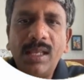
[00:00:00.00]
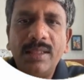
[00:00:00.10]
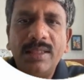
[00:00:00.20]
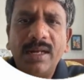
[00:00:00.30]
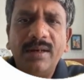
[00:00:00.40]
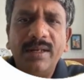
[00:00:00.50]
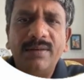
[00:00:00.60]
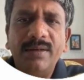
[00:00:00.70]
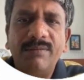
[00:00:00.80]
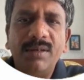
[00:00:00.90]
then
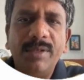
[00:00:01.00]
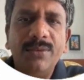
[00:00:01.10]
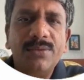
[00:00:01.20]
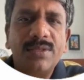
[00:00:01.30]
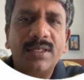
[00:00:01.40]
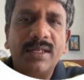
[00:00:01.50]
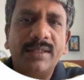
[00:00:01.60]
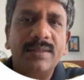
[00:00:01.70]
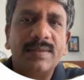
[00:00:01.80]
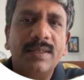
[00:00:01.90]
it will be used like
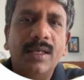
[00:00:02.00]
this